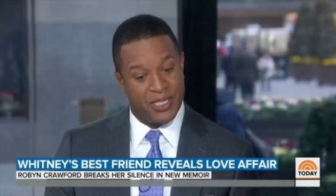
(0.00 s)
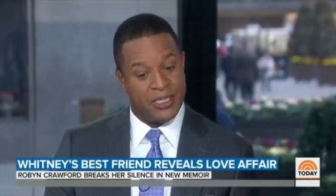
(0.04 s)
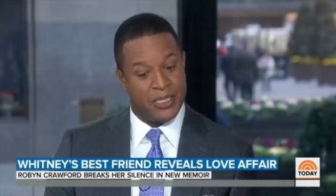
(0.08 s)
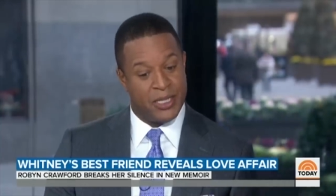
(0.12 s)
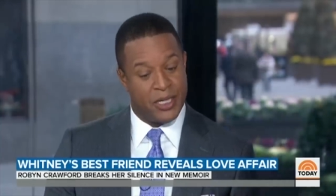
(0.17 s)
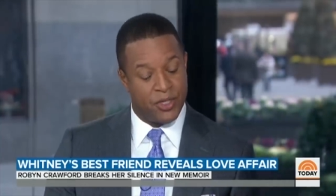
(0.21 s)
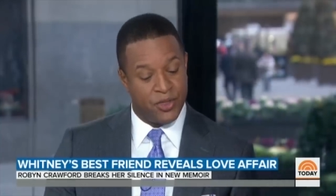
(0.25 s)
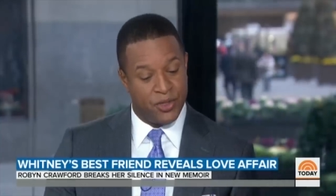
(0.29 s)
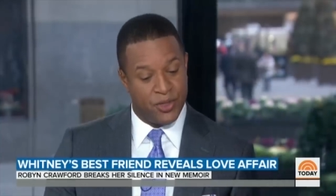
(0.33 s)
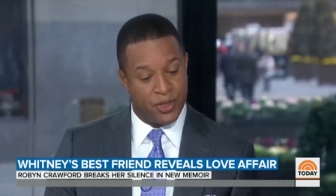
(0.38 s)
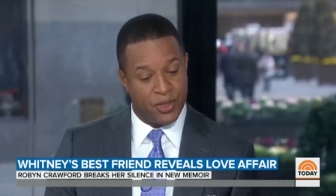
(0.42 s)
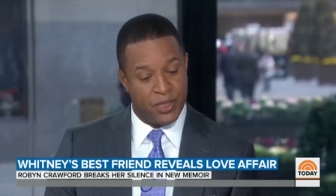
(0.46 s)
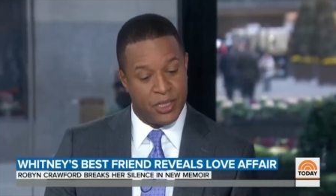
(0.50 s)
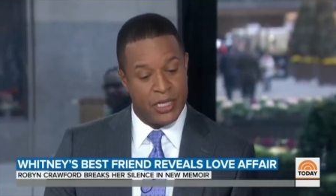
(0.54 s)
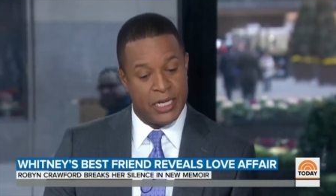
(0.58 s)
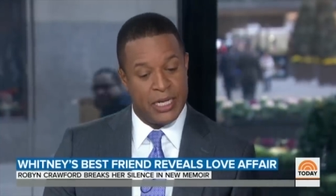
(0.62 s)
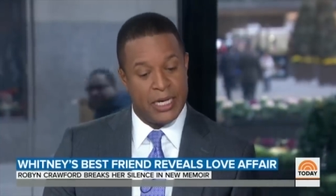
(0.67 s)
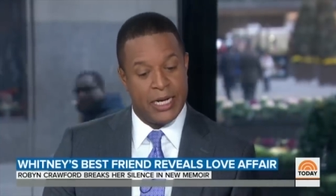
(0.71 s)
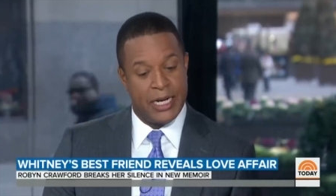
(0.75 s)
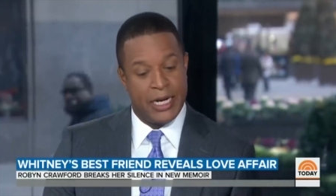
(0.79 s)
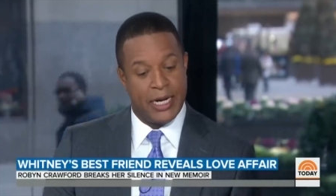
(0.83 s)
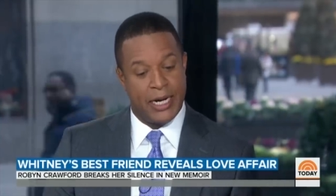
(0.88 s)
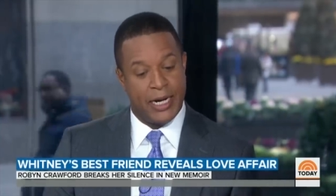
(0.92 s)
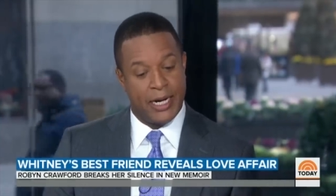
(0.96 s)
position.
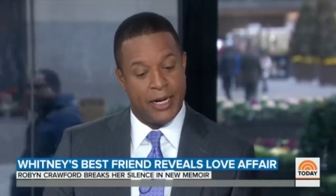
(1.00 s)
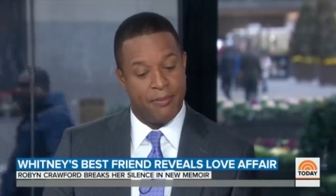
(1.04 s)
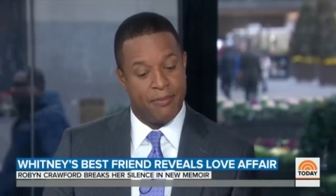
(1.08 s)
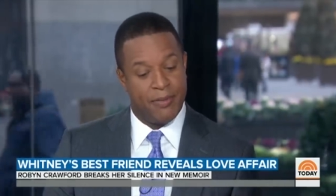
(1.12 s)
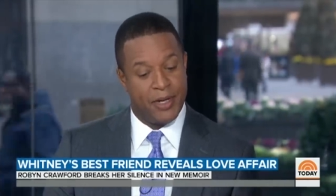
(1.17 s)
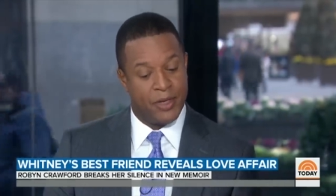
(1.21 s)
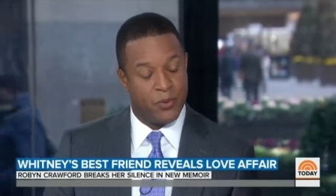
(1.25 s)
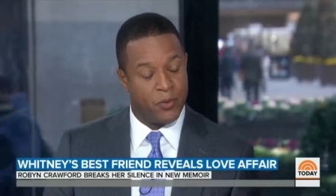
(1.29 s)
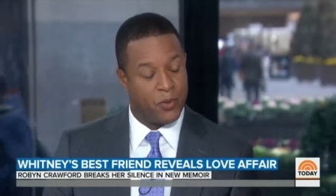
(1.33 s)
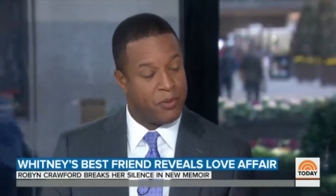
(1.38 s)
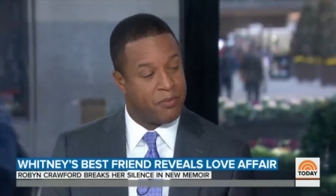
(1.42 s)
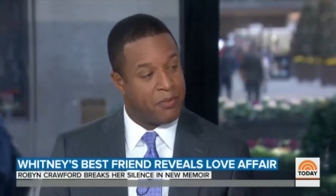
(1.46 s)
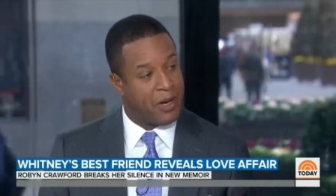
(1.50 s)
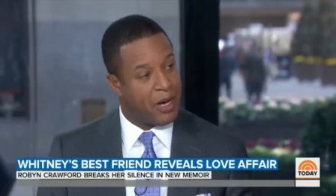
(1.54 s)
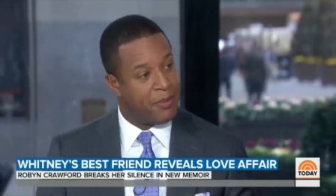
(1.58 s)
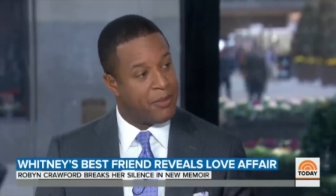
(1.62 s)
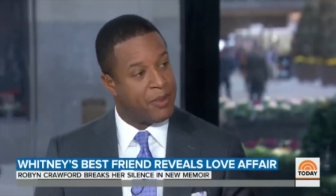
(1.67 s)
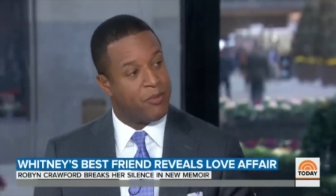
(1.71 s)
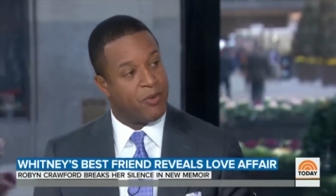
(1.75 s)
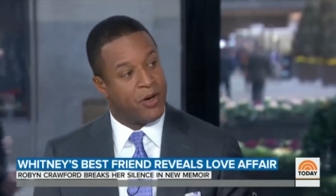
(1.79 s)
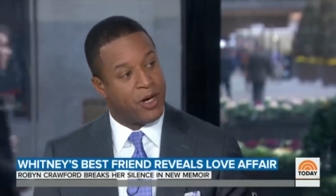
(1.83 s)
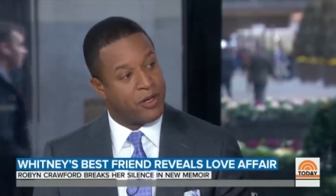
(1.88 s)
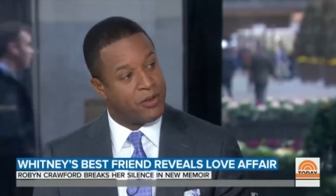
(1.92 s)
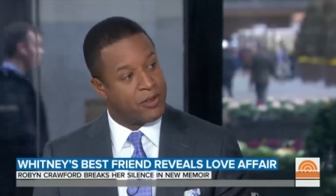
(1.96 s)
Um, and when
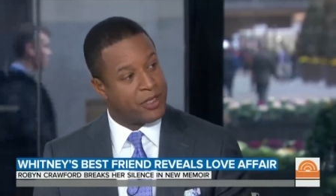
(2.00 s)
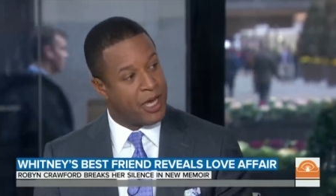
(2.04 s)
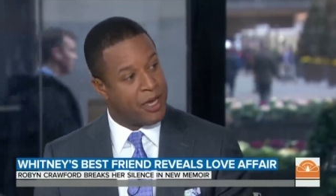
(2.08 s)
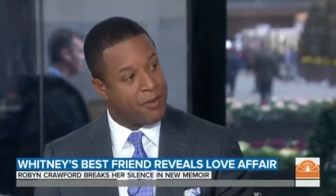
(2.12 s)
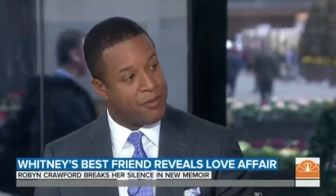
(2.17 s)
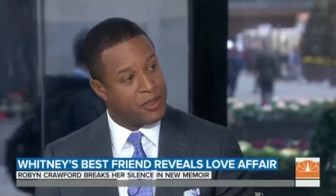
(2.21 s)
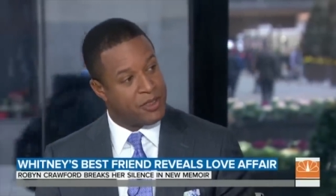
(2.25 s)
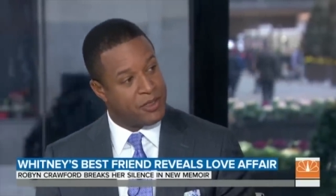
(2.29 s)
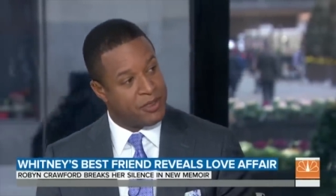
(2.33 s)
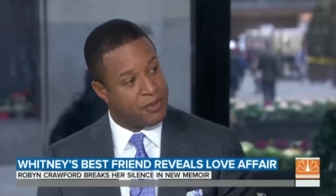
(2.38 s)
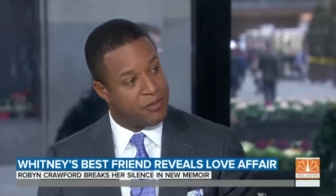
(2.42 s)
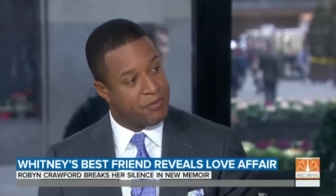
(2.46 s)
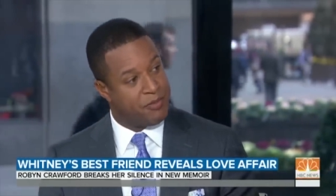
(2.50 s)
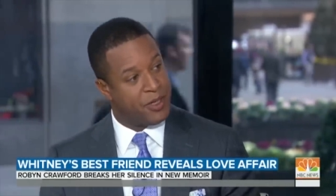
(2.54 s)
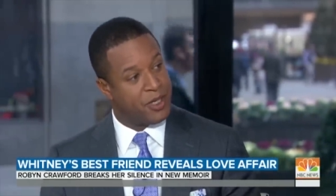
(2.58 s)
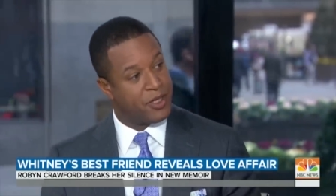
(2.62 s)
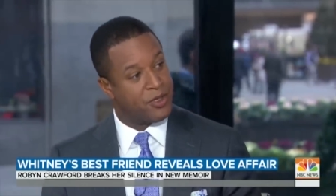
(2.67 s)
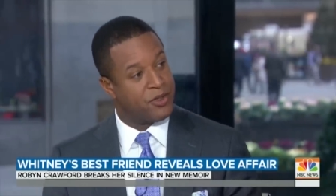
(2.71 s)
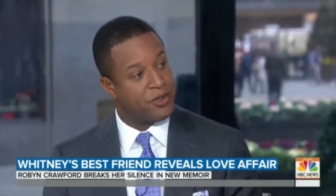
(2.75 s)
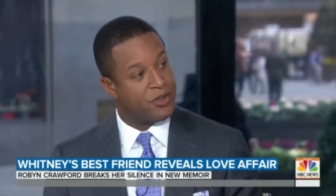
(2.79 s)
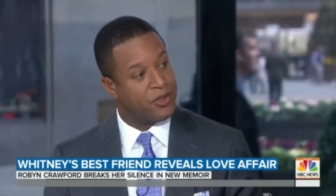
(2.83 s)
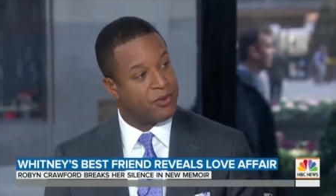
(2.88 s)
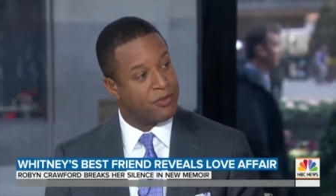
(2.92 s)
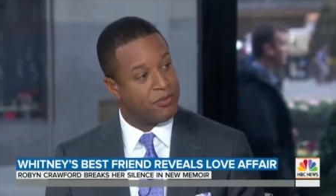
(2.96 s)
Bobby Brown came into the
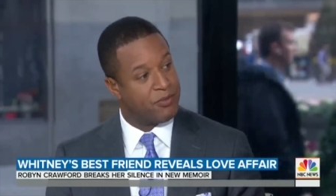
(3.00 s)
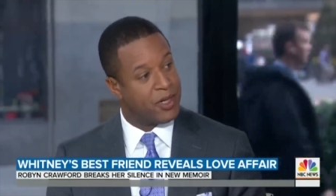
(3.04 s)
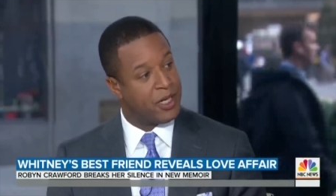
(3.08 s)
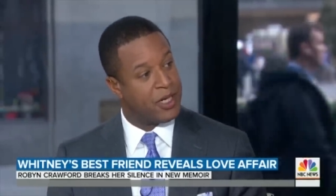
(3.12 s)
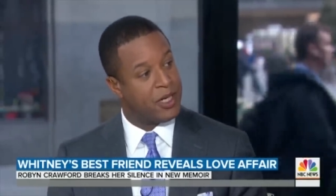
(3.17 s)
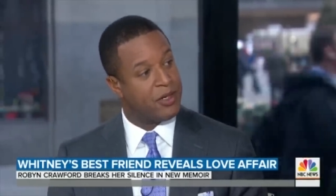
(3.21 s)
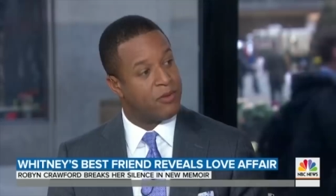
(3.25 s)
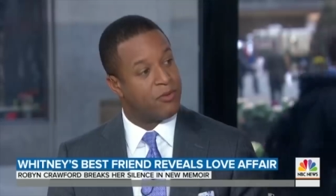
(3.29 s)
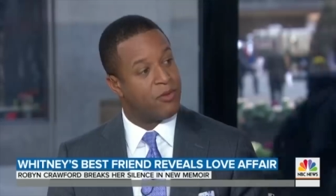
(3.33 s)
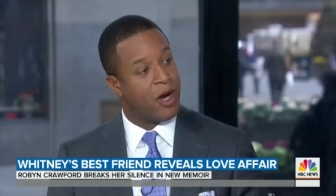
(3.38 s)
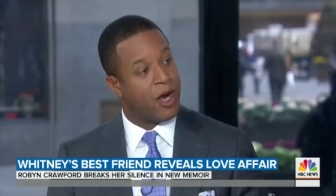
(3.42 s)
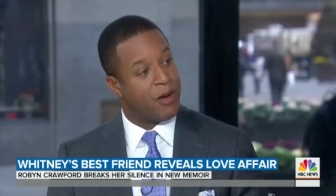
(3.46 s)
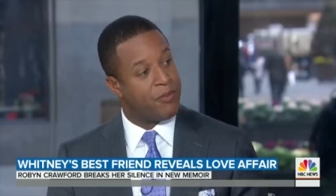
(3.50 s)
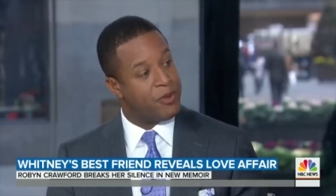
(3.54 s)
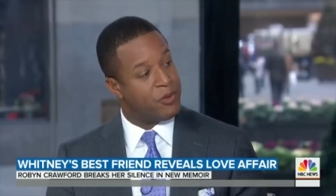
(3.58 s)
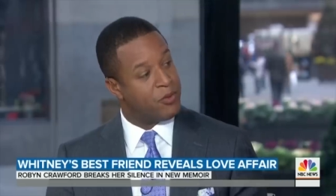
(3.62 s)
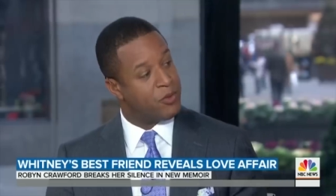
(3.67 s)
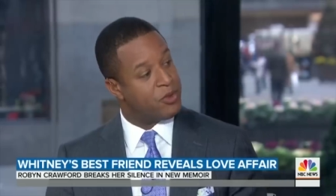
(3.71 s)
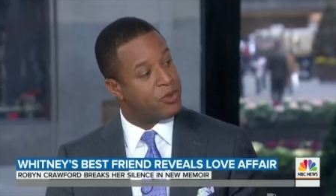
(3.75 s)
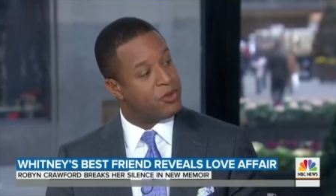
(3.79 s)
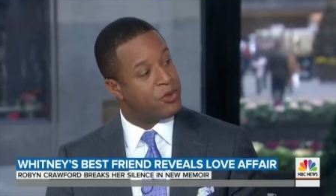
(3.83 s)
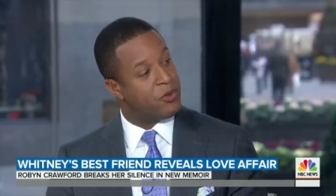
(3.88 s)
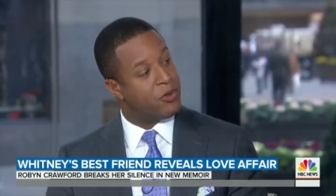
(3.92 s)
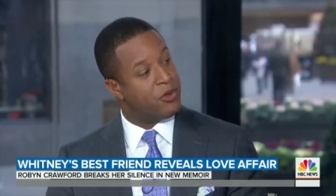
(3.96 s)
picture, uh,
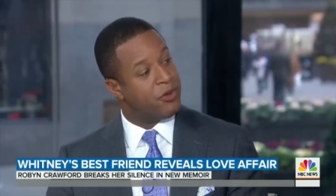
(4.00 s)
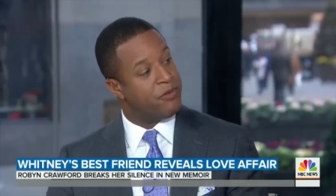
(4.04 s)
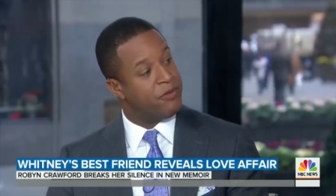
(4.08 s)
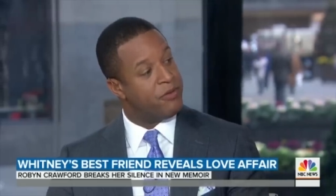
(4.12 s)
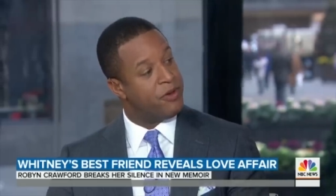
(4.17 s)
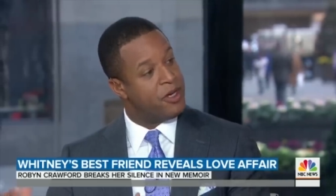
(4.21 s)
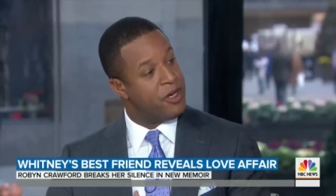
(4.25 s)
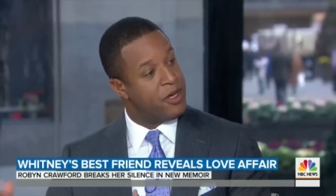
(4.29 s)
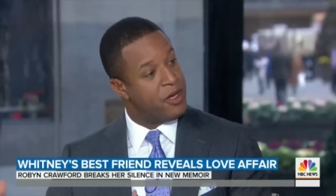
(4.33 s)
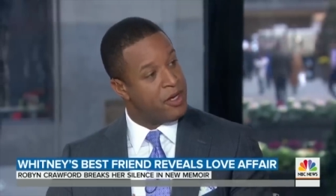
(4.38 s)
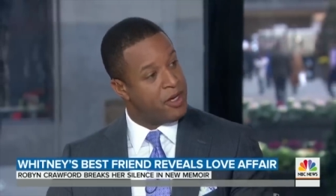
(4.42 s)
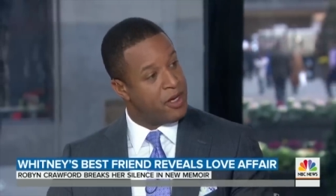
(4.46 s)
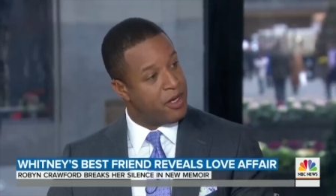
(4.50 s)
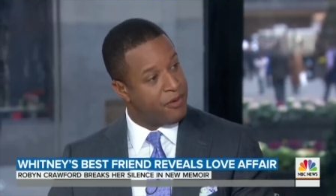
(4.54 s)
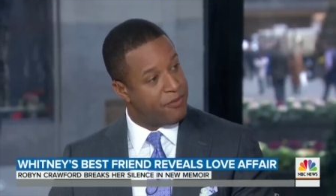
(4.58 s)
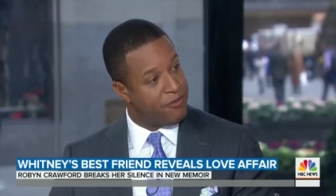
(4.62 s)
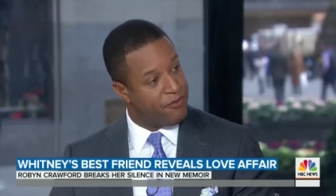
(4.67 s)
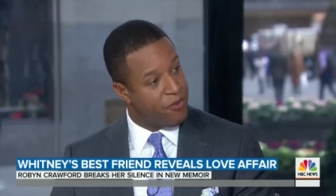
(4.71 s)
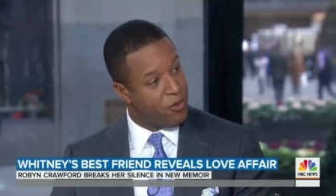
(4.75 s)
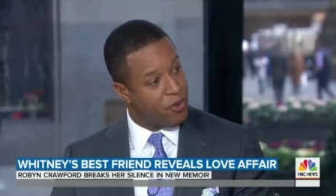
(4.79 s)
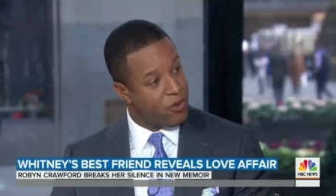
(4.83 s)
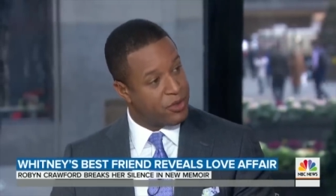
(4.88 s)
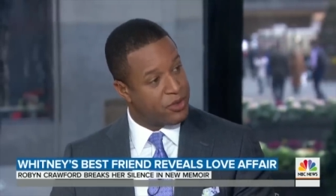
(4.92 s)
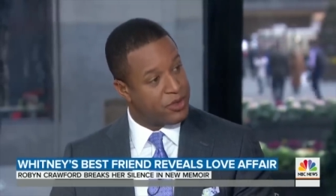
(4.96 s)
Robyn was sort of uh,
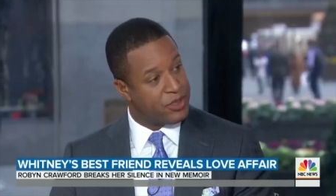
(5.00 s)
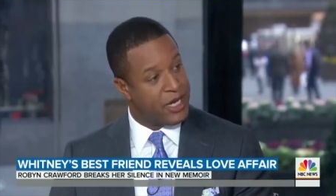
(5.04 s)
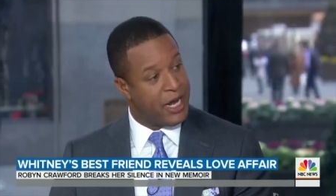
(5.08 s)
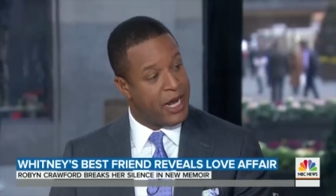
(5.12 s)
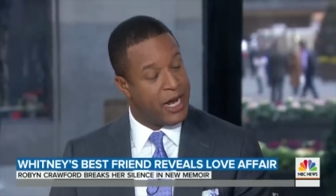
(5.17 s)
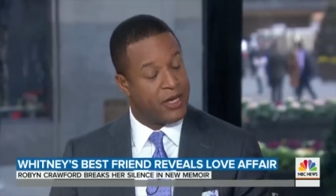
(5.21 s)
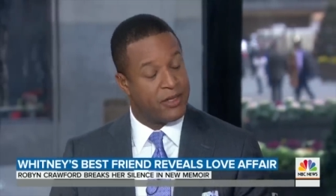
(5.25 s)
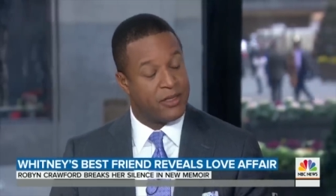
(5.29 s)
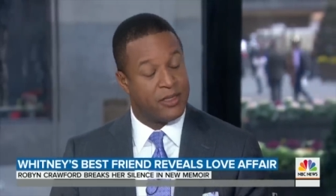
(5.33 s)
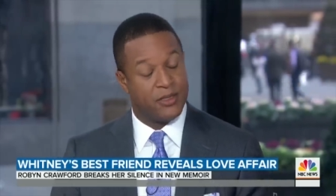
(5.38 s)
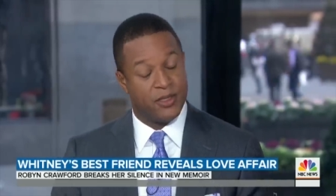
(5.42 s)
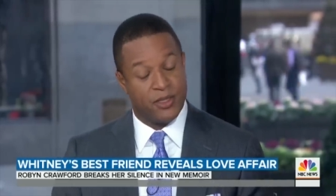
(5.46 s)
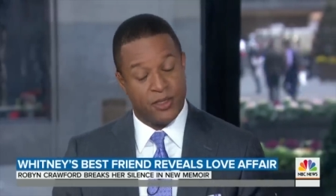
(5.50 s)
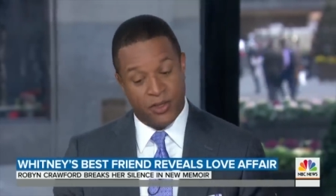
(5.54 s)
forced out.